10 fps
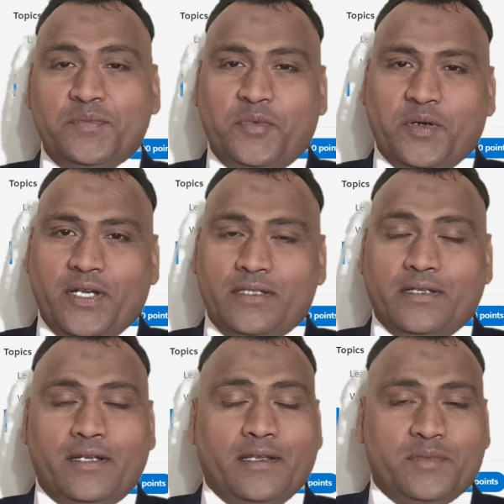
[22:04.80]
is important,
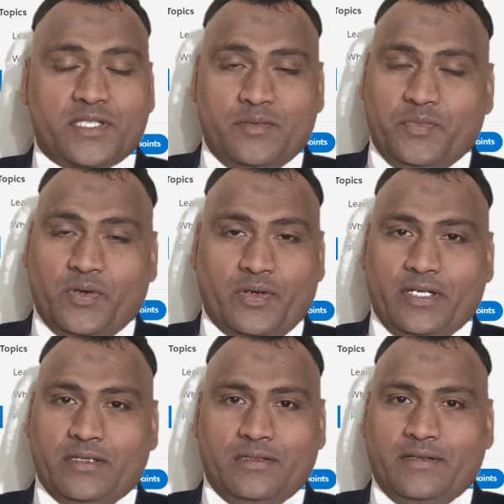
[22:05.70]
their time is
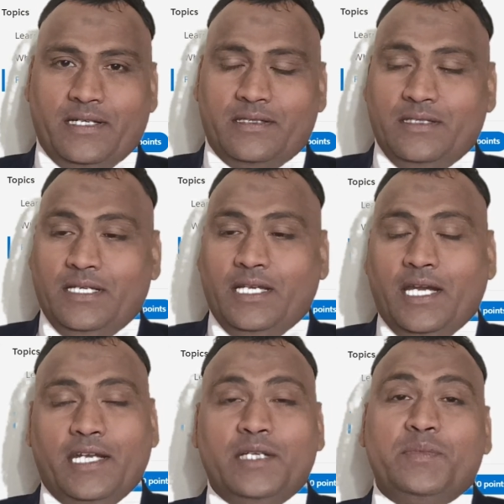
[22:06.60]
important, right?
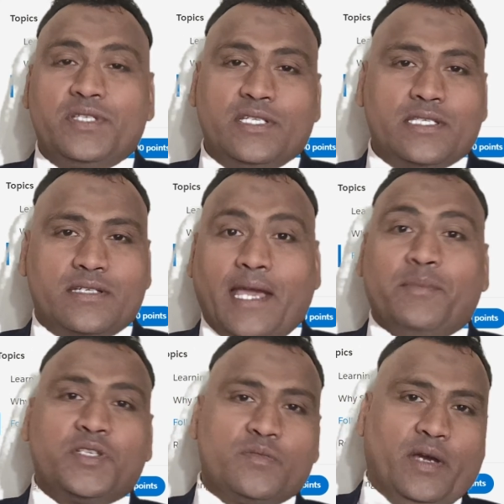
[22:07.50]
And in business,
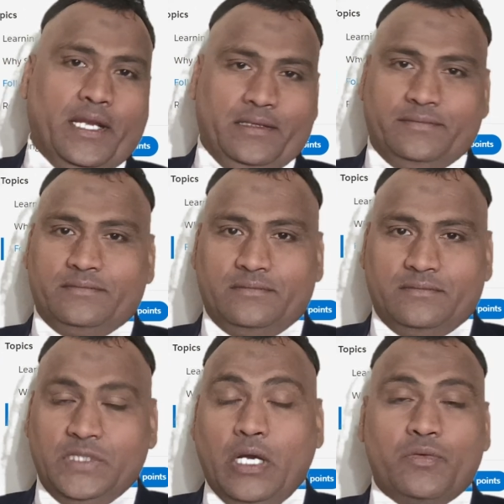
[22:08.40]
time is money.
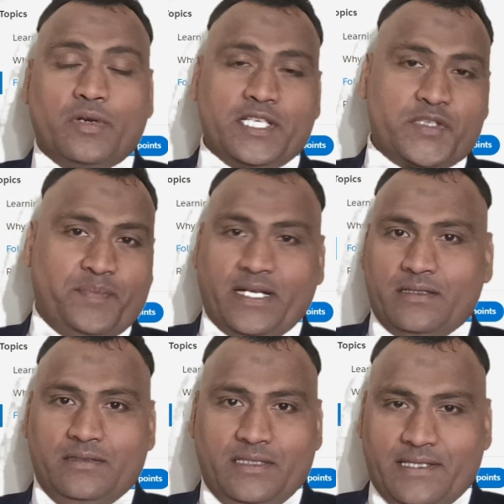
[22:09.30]
You have to
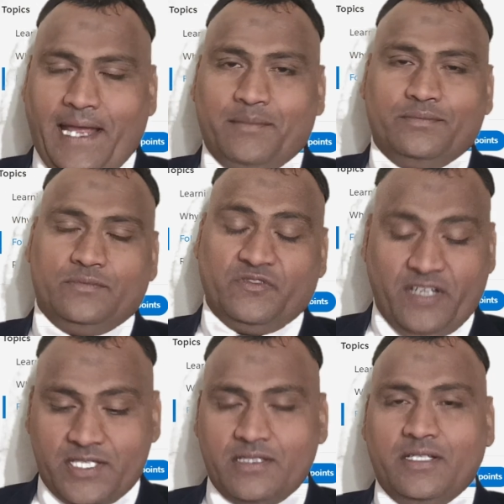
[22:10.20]
respect the time.
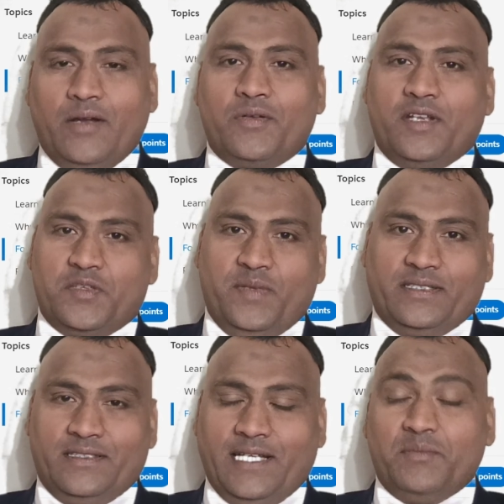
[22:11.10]
First you have to
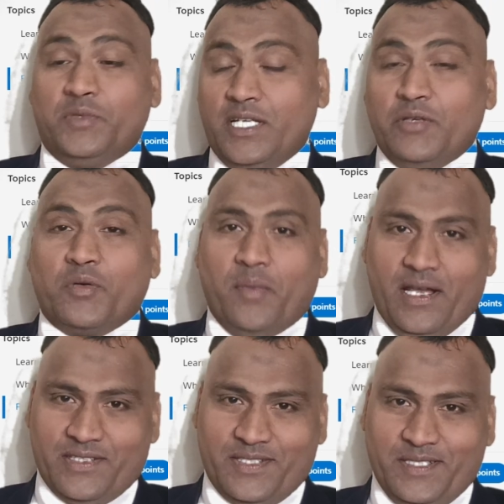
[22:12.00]
respect the time, then your
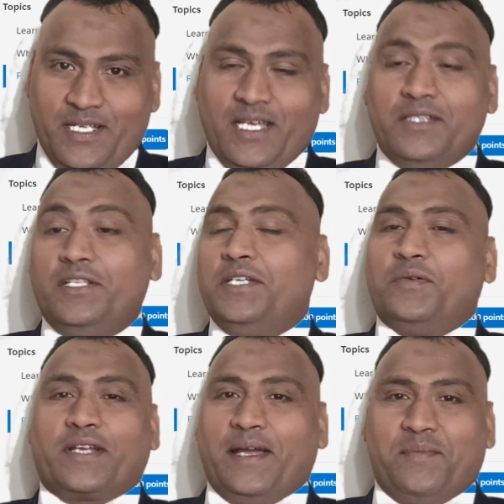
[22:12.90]
boss, then
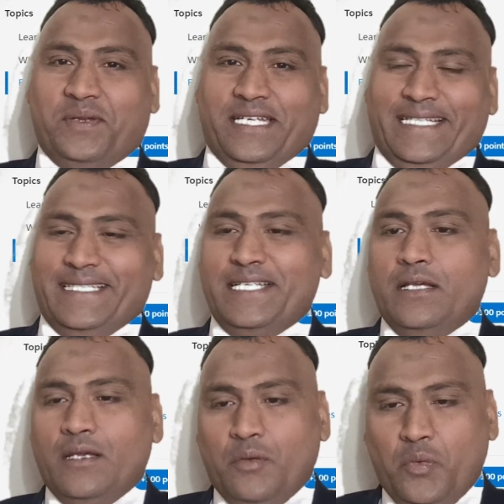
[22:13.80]
your company.
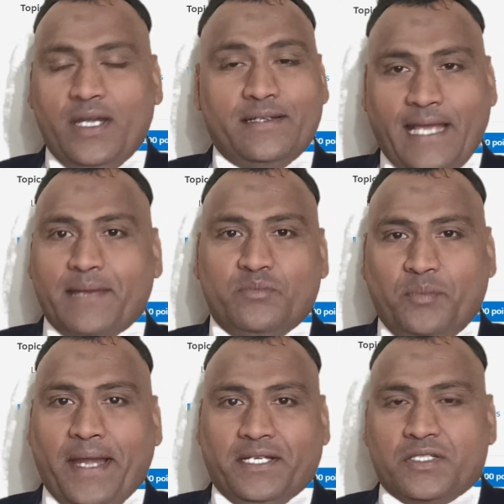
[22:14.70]
Well, time
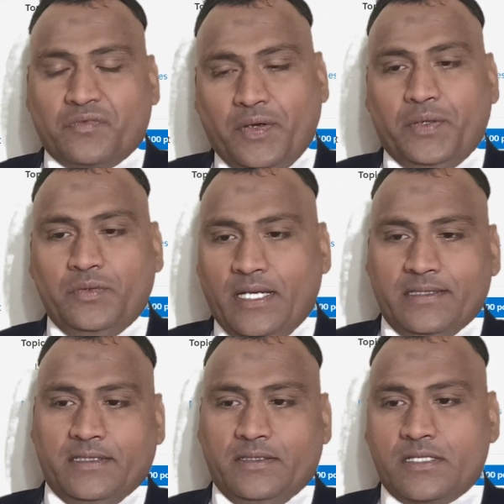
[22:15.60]
matters for you
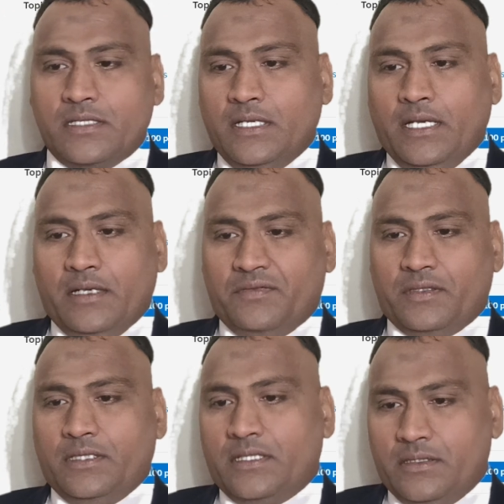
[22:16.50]
and the others.
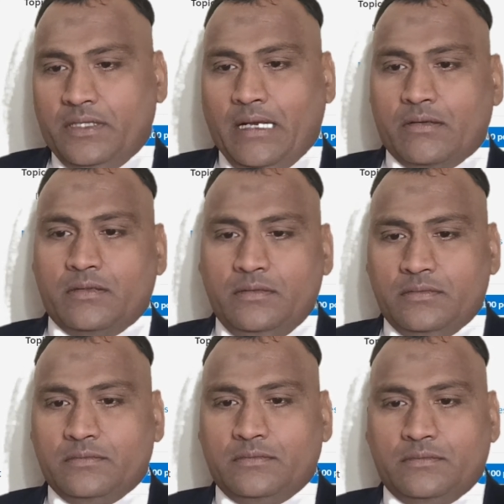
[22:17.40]
For that you have to